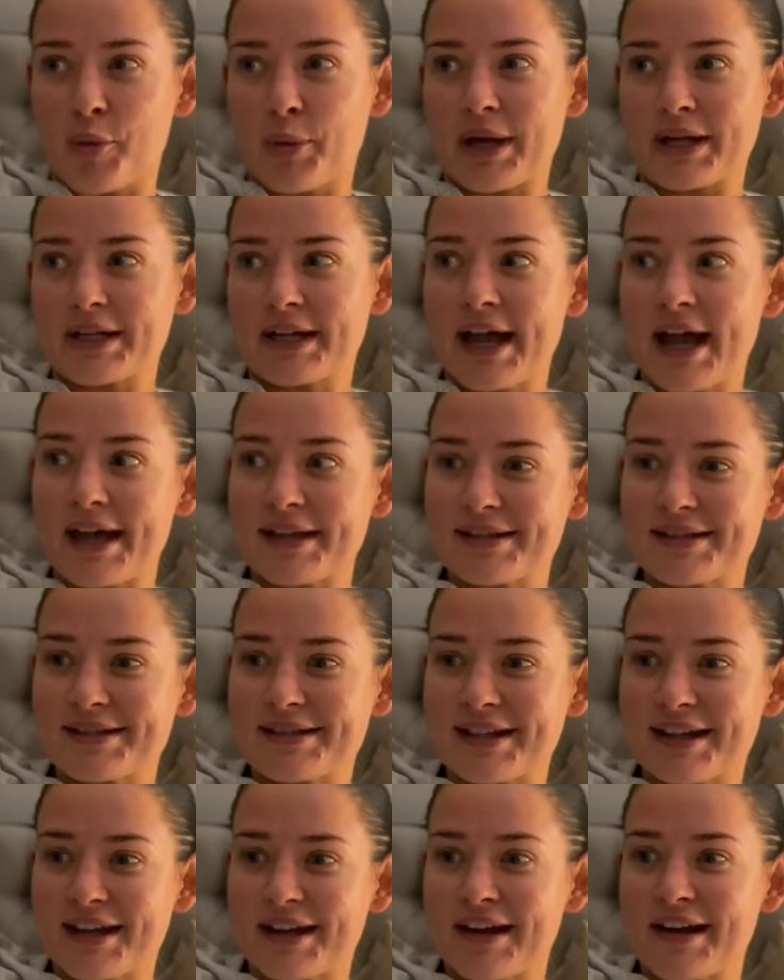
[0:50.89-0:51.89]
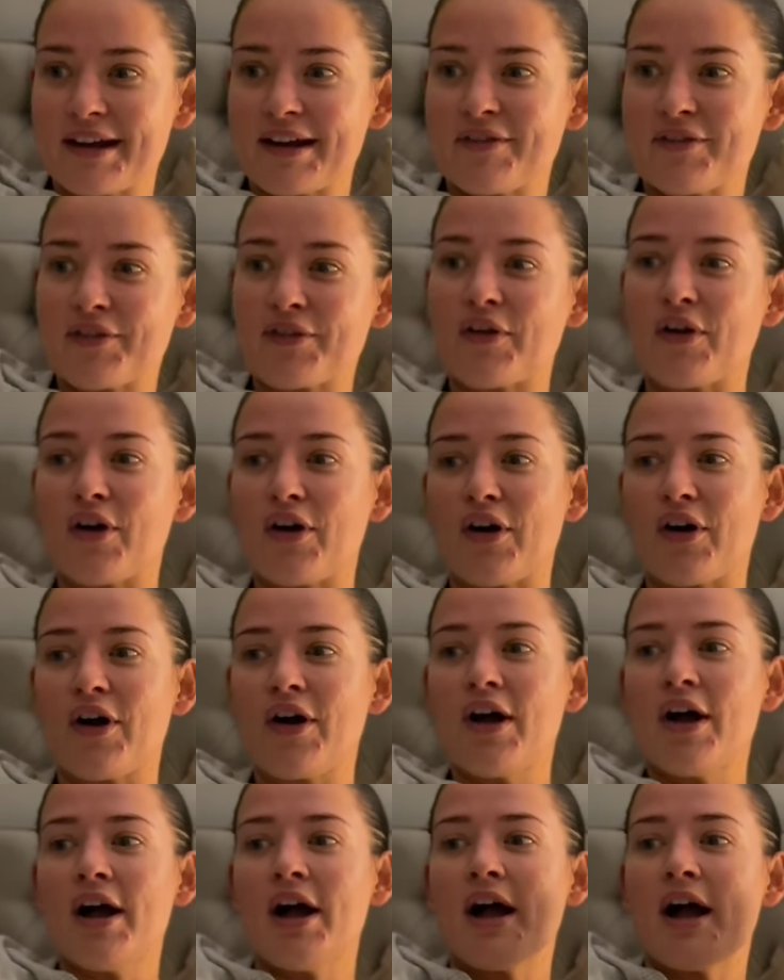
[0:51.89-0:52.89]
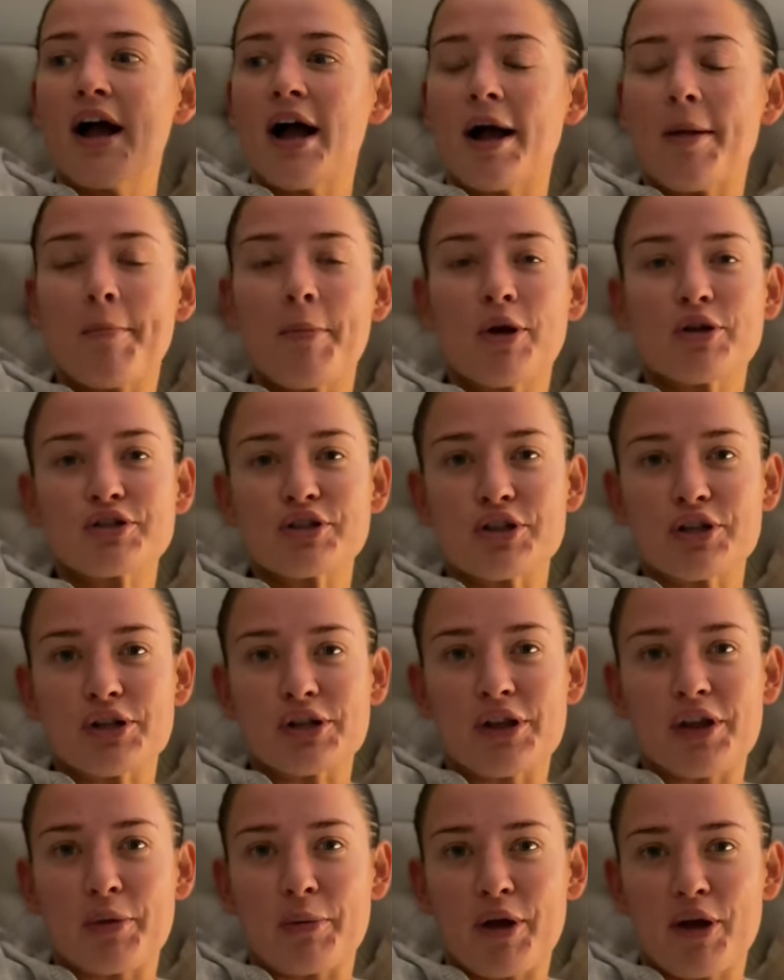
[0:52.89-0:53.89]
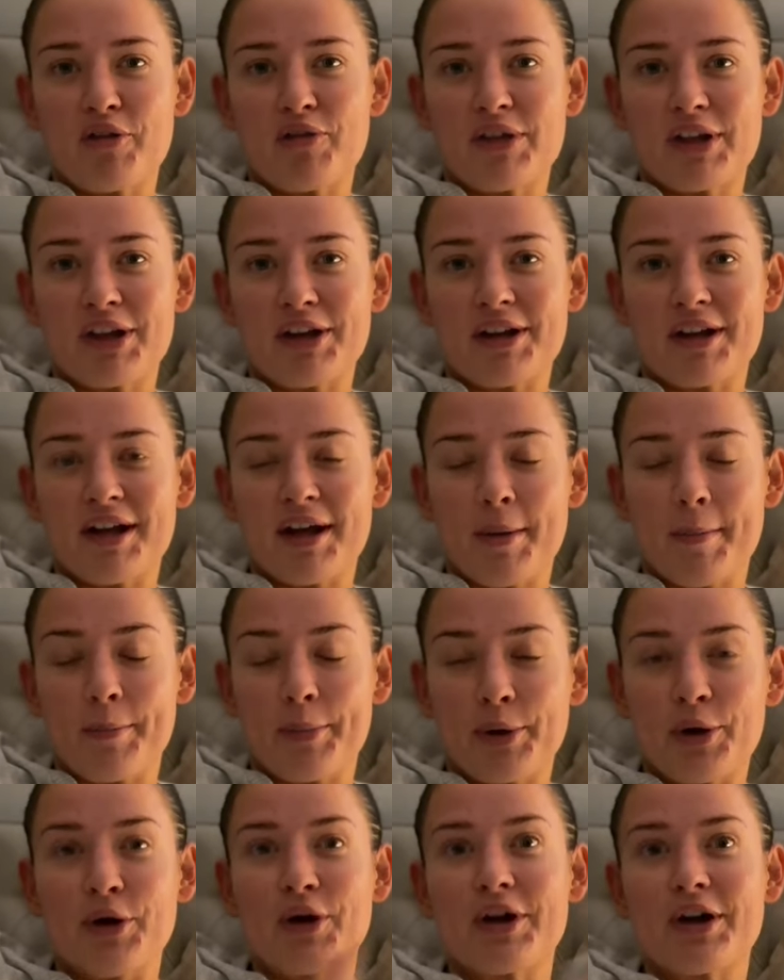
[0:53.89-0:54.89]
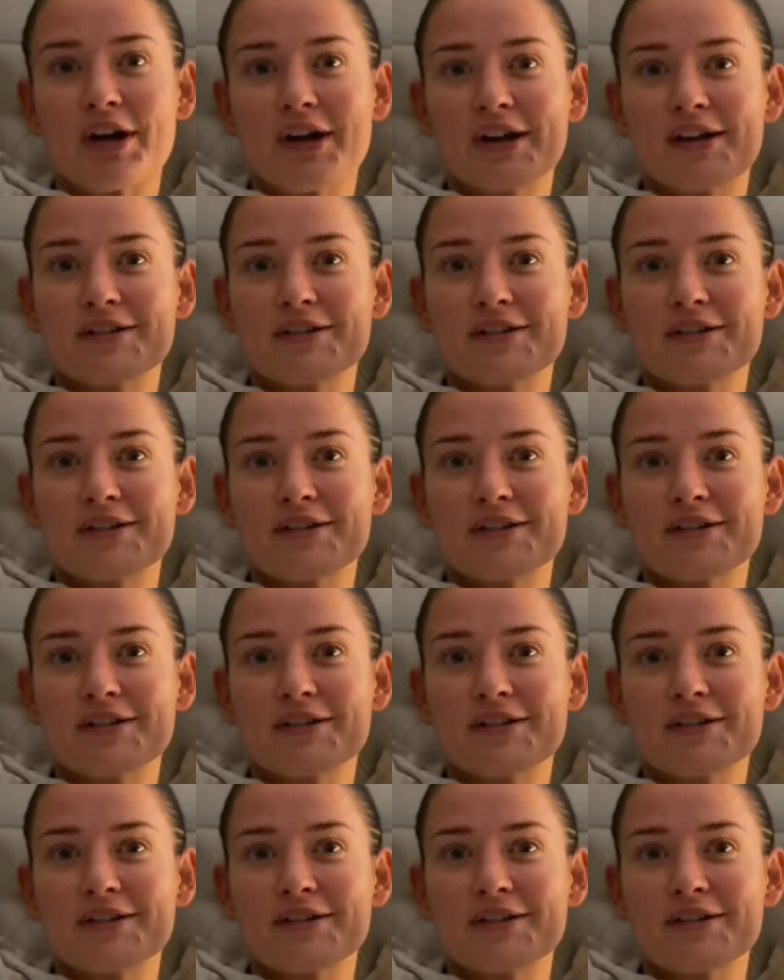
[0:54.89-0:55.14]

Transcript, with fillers: We had a casting for a model that we're hopefully gonna book